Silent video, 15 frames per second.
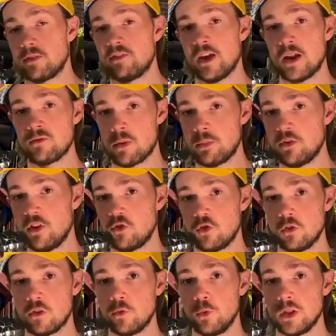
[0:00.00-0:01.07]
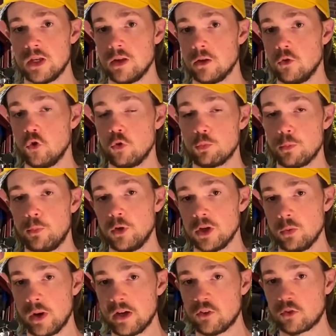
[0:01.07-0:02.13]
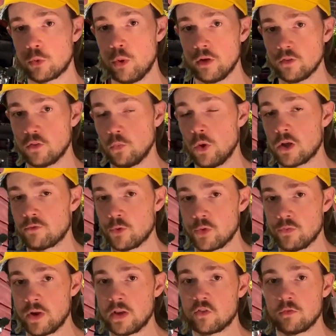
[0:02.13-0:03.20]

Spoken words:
10 repetitions for the normal bodyweight squats to work through the range